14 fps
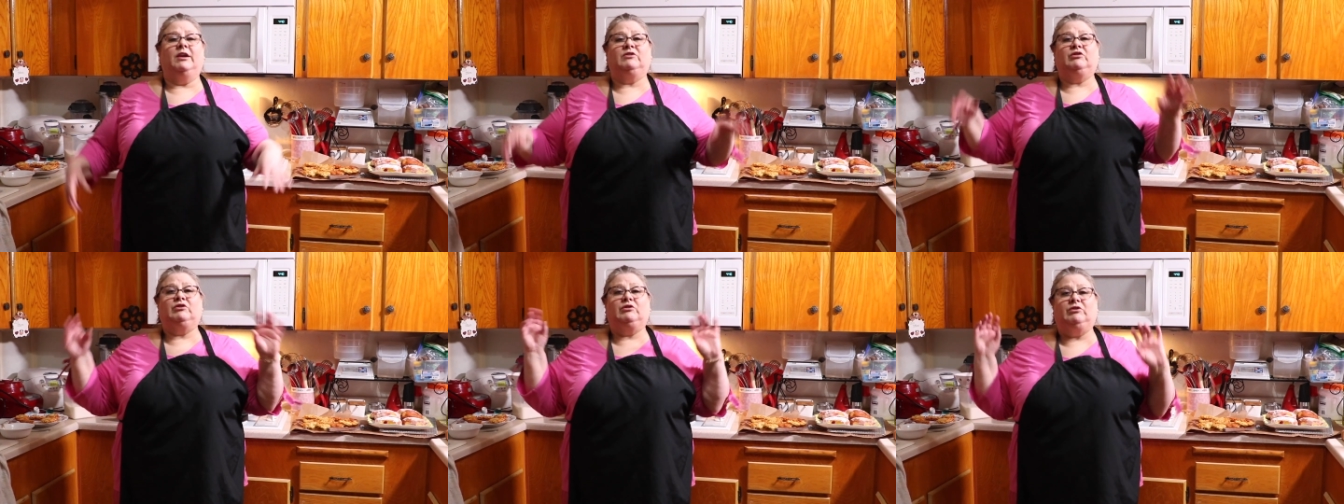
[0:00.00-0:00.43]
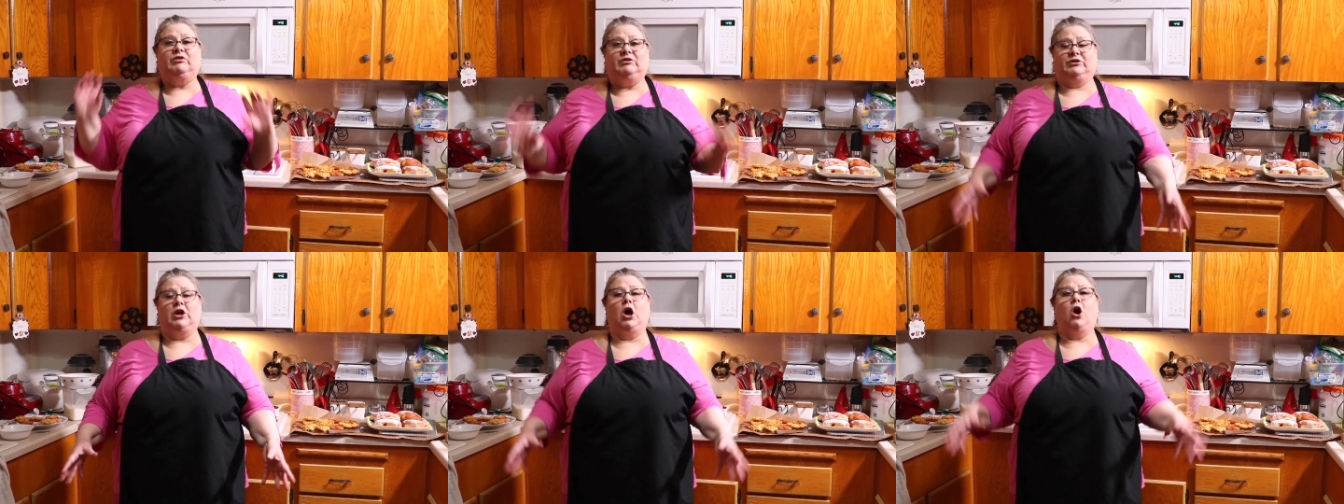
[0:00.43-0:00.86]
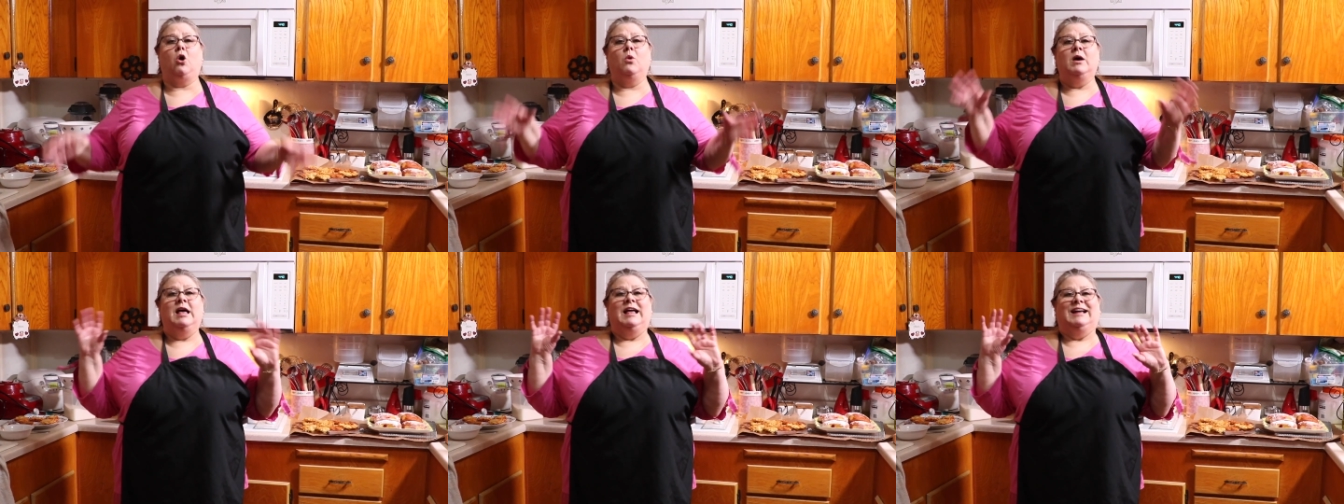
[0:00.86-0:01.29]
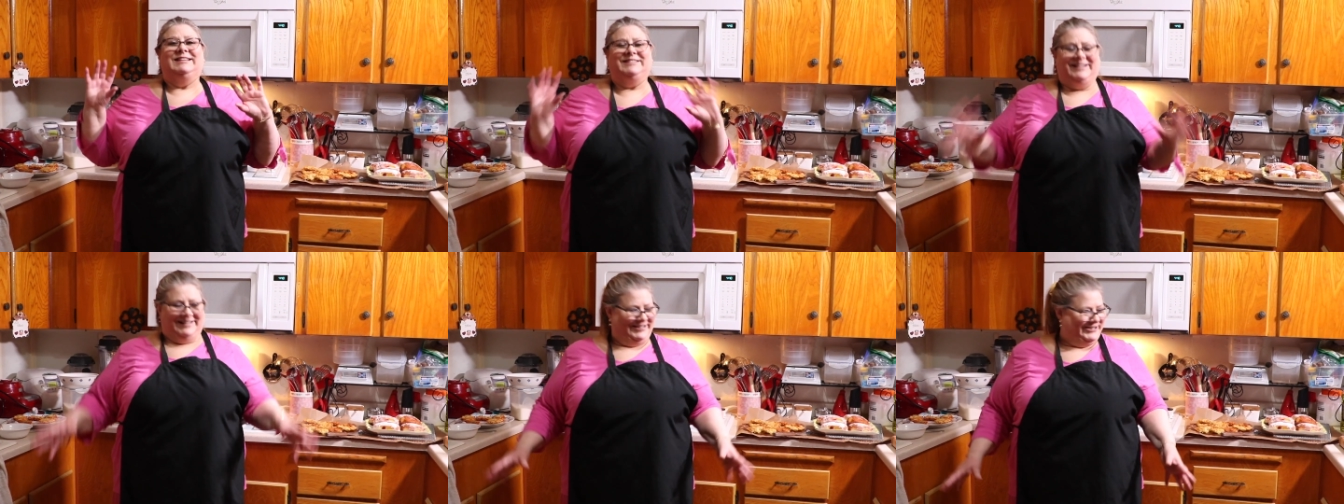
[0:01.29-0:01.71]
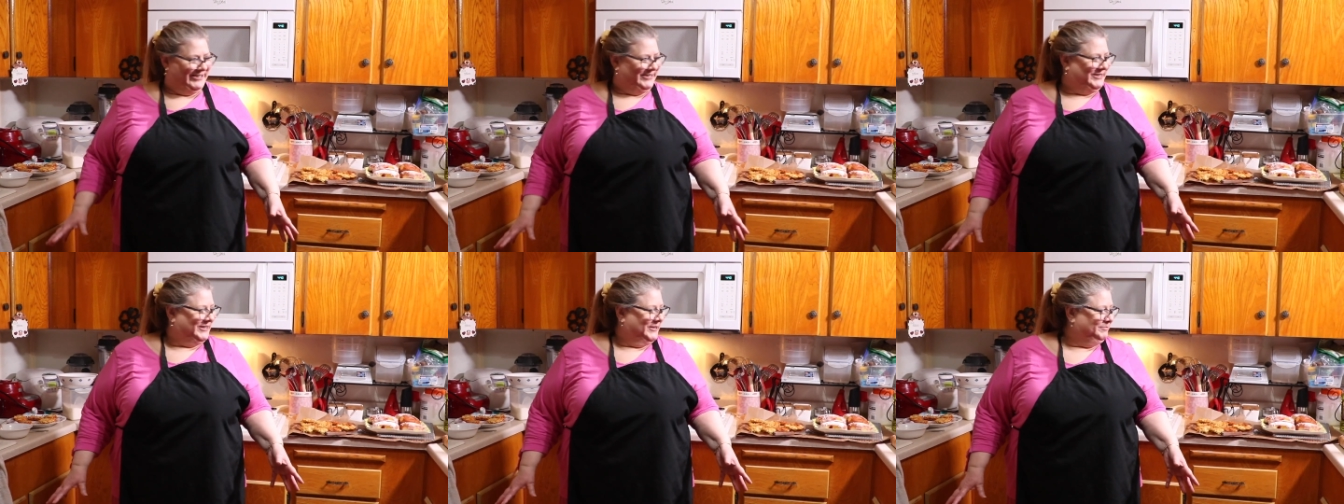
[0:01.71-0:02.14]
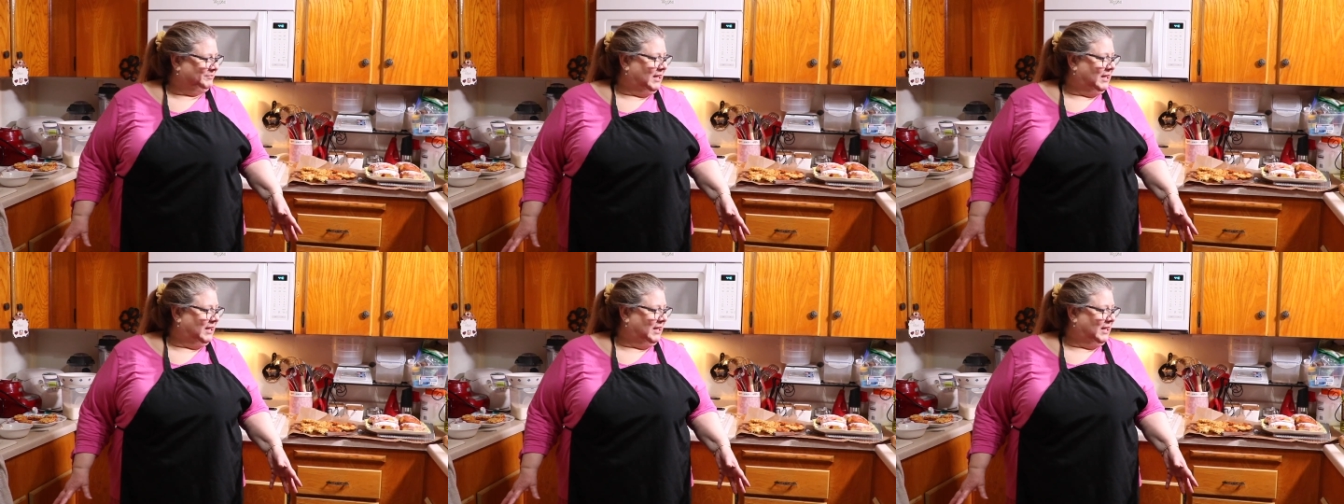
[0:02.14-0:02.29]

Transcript: It's so delicious.